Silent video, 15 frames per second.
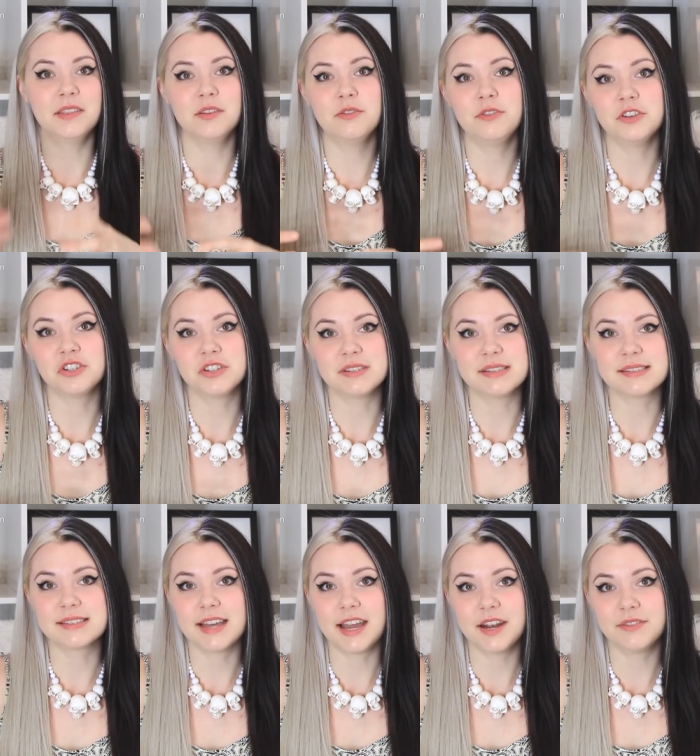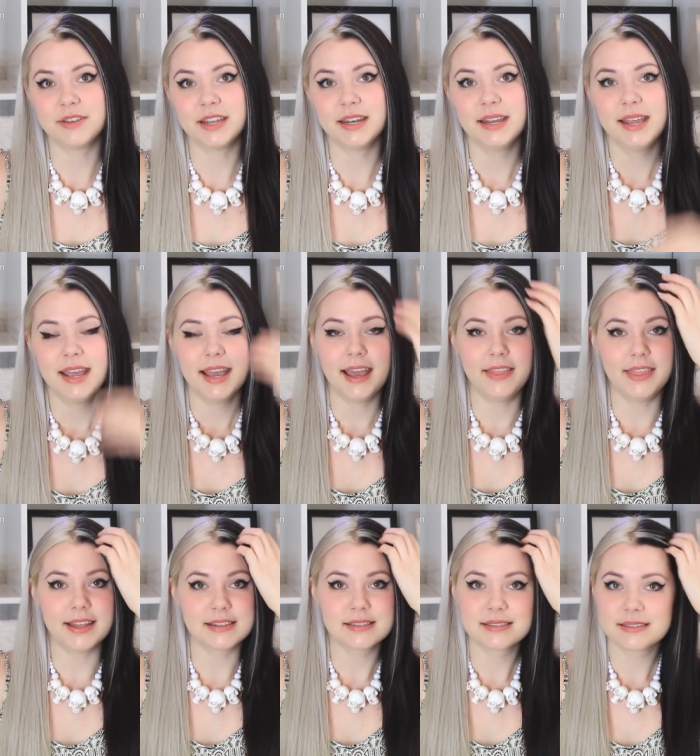then the fish is inside of it. And
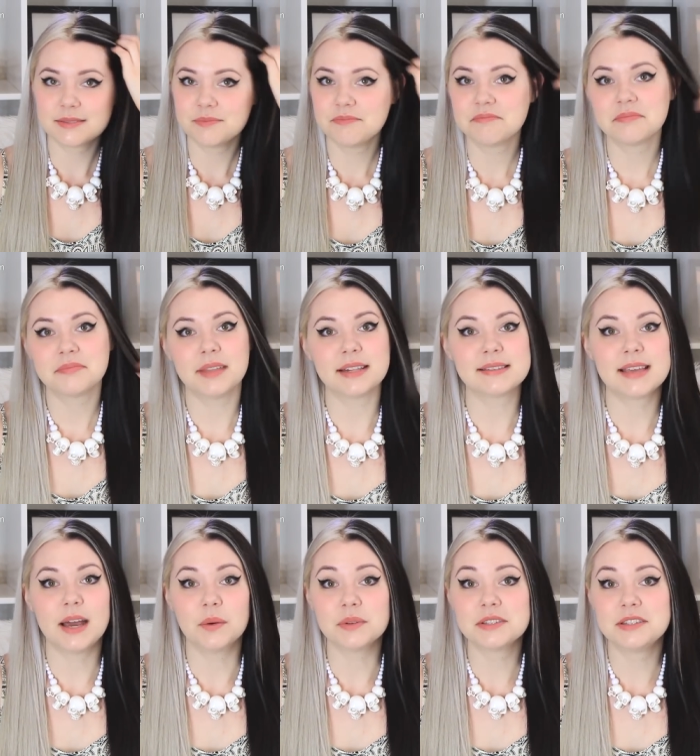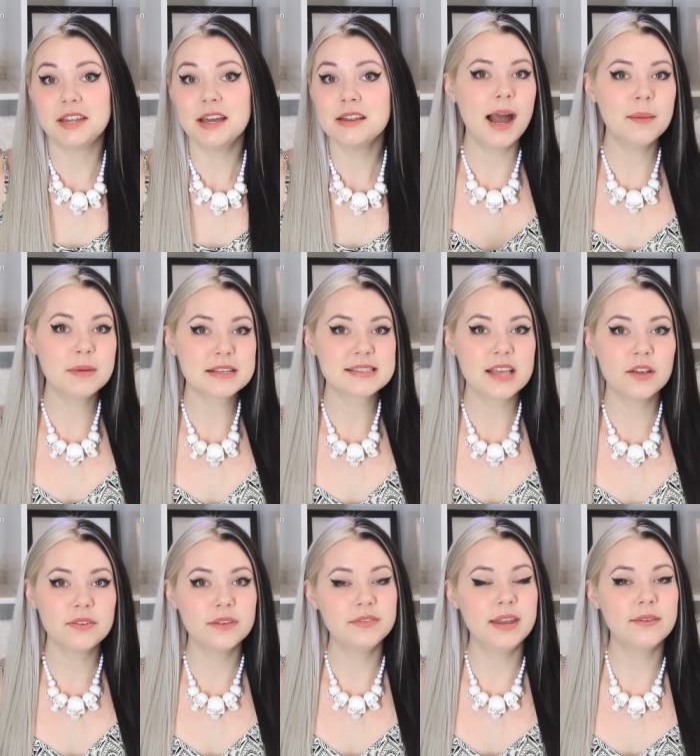that's how it's done. I
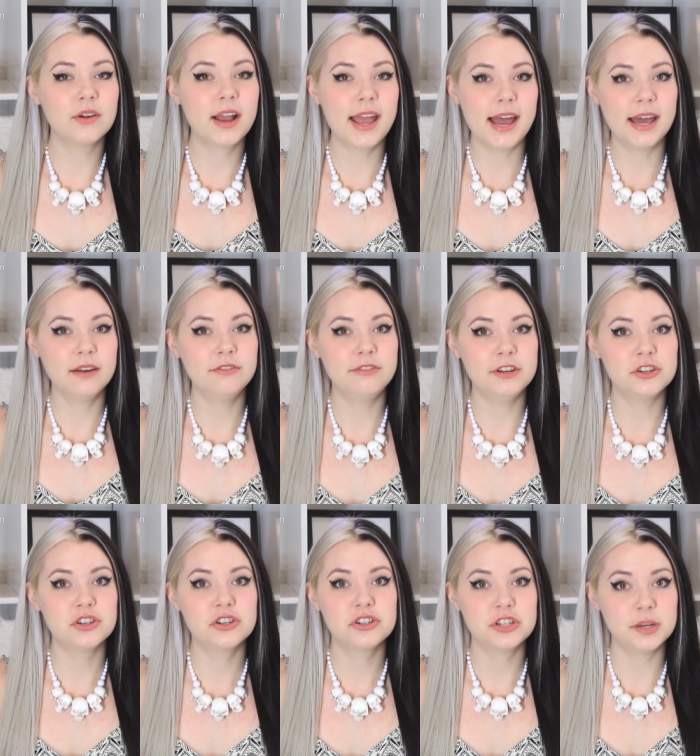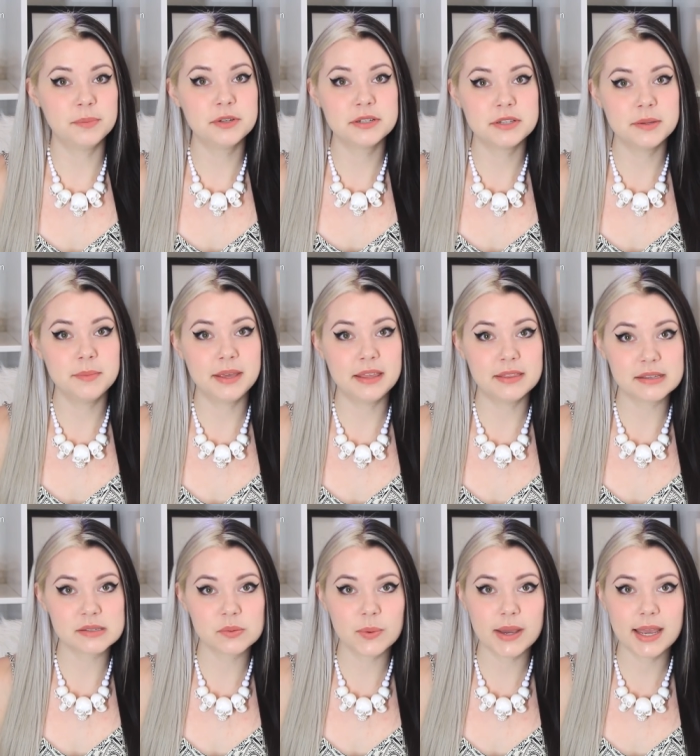myself have never had fish shipped to me
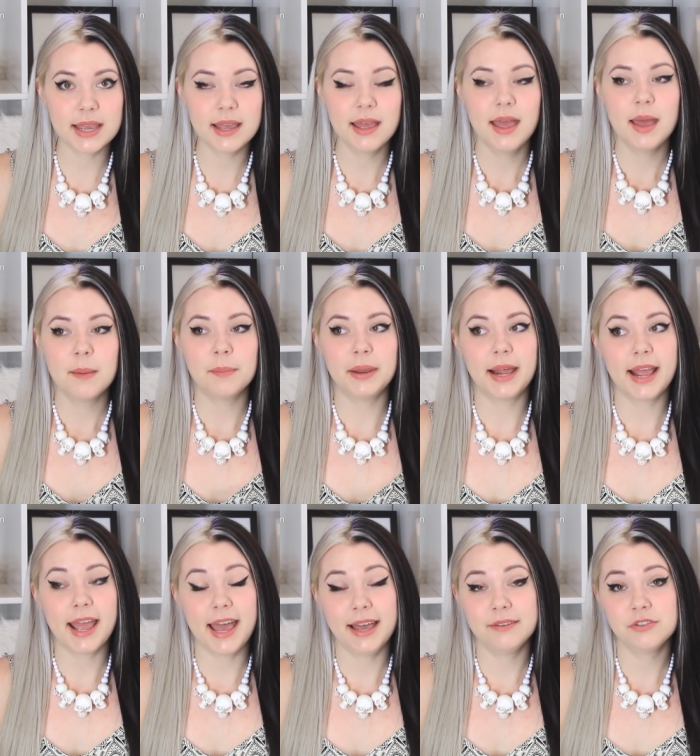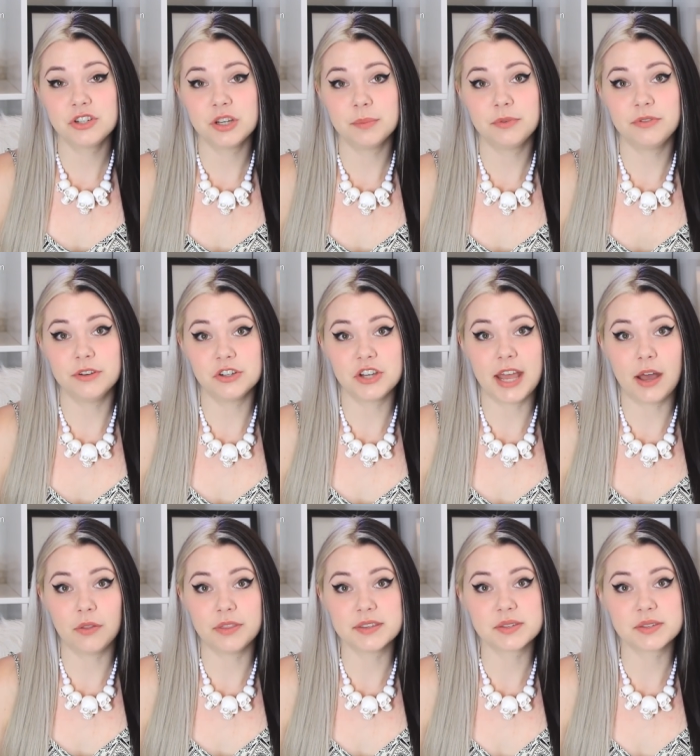this way, but I have shipped fish out